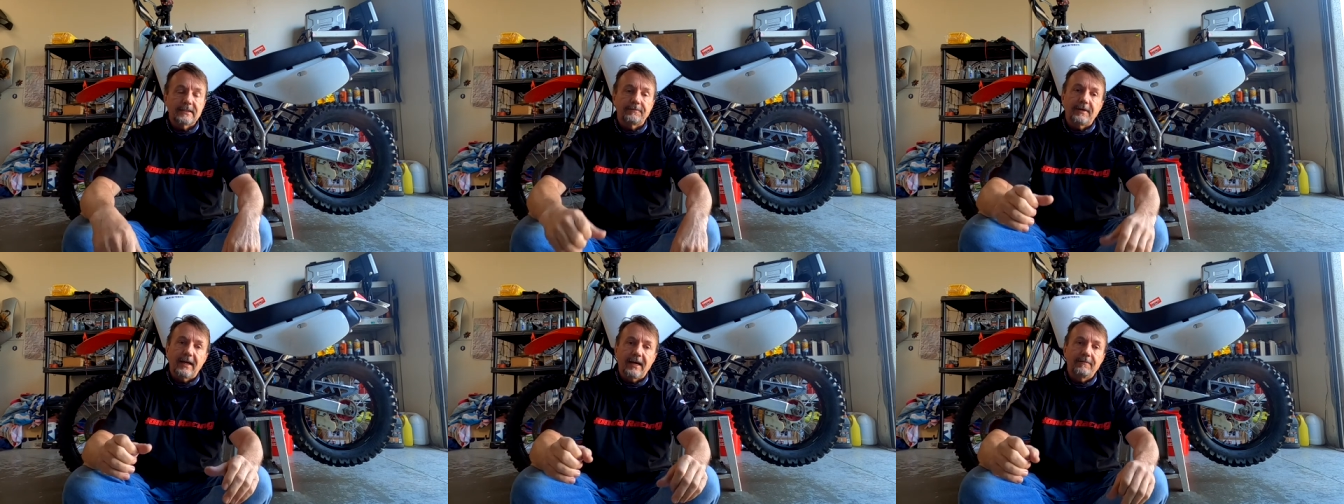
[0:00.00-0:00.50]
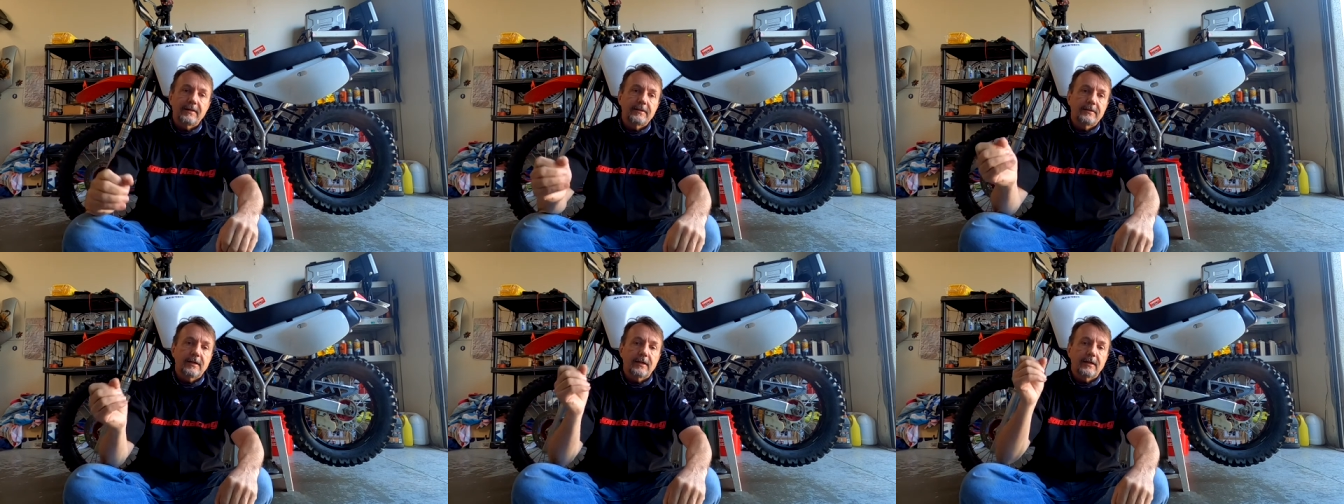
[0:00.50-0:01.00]
If you
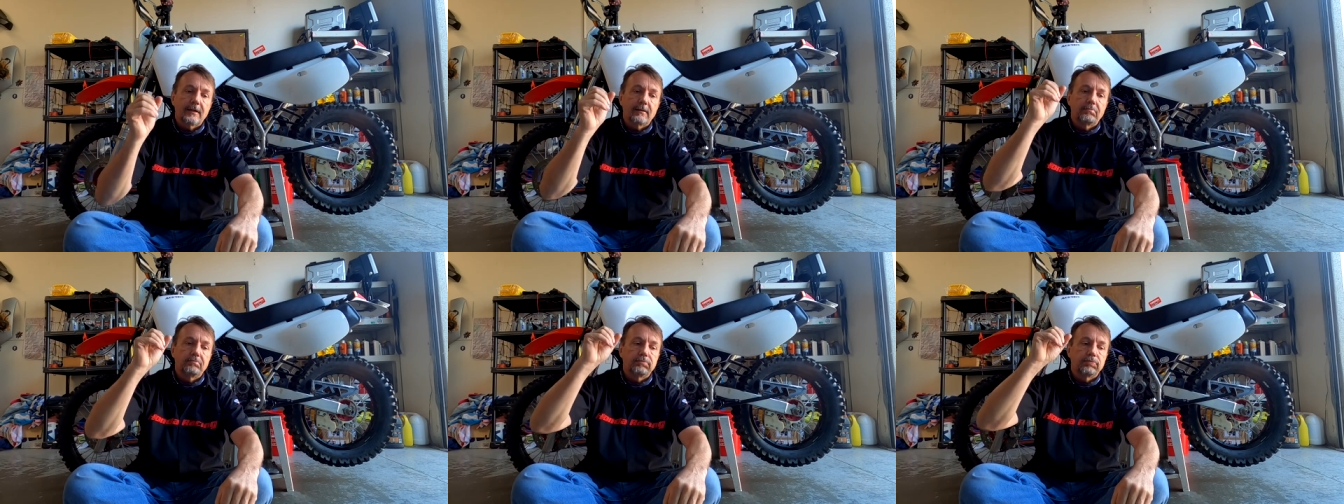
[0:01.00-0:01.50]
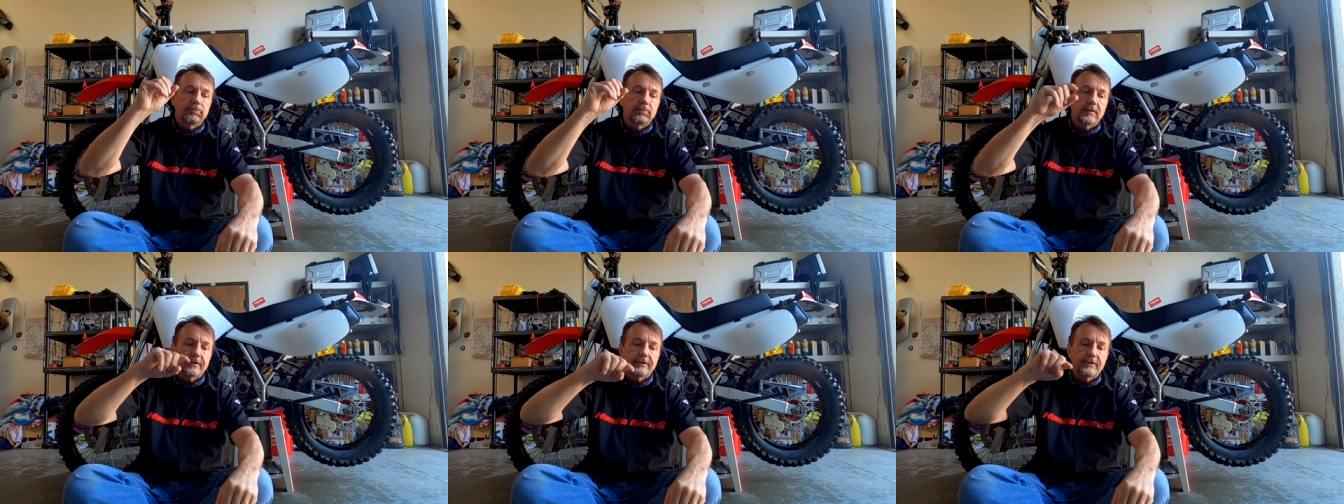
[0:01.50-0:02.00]
haven't, there
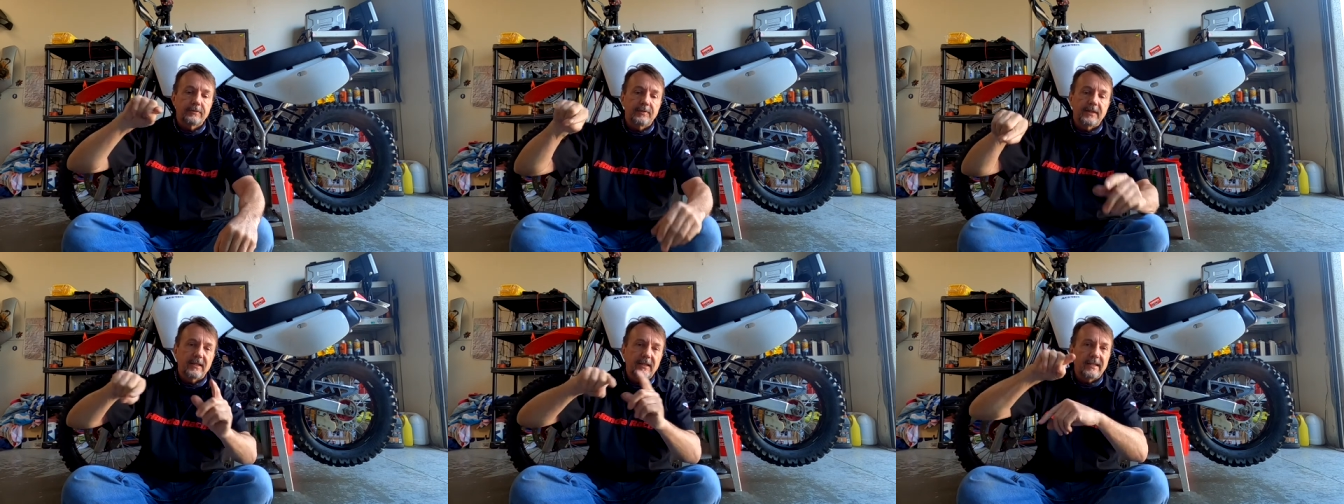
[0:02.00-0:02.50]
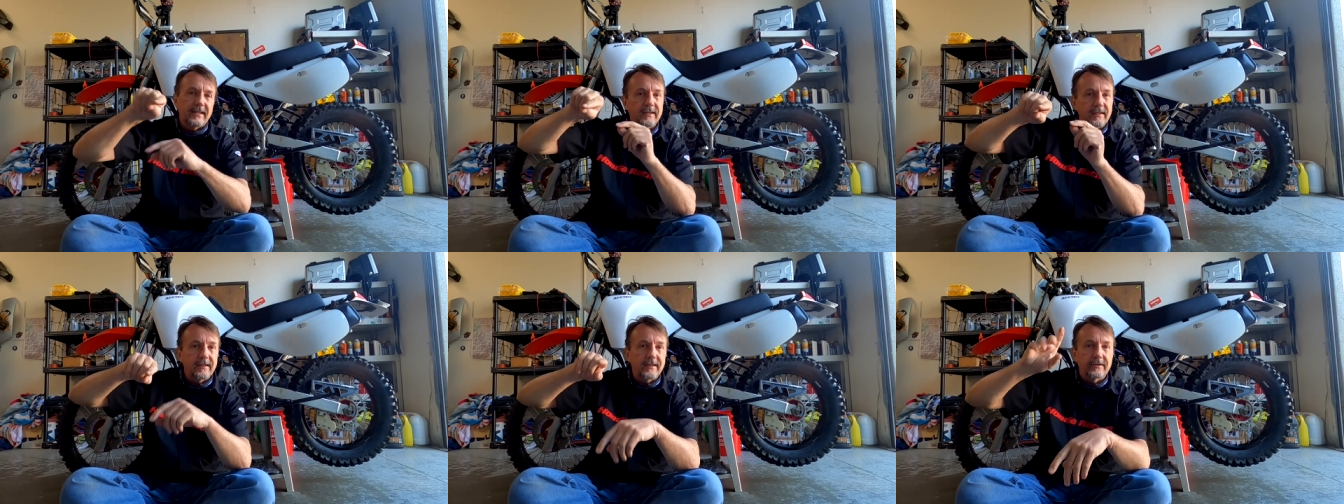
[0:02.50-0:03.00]
should be a
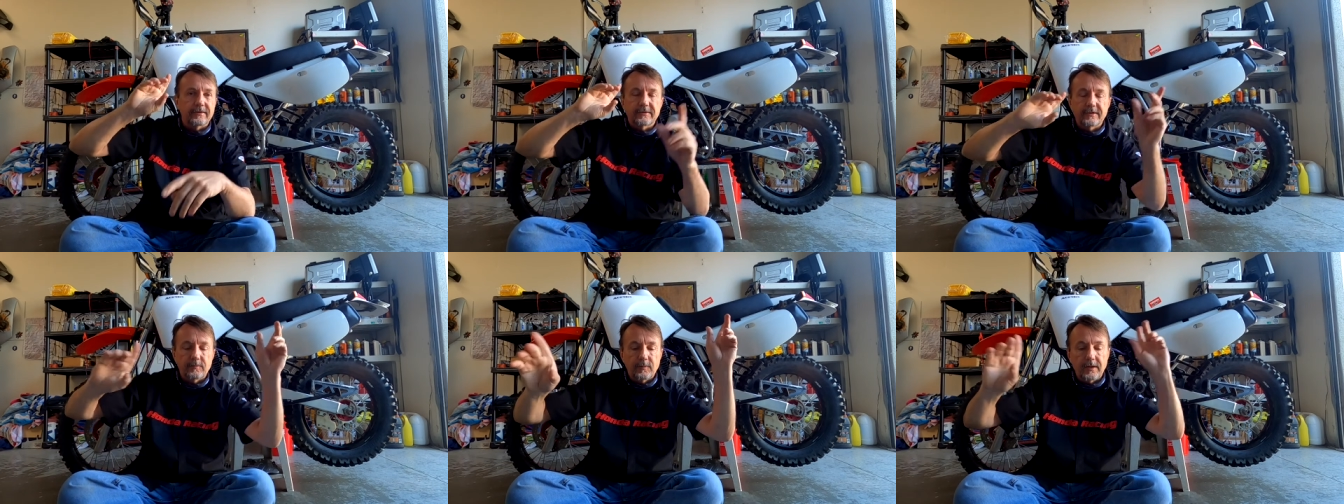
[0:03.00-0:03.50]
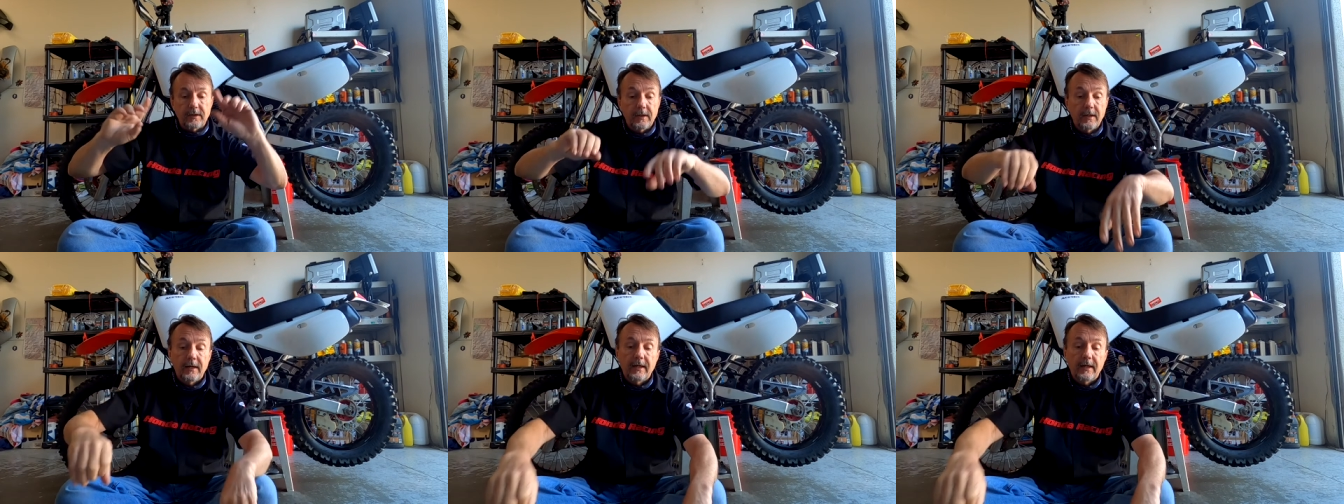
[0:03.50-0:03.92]
link in here somewhere.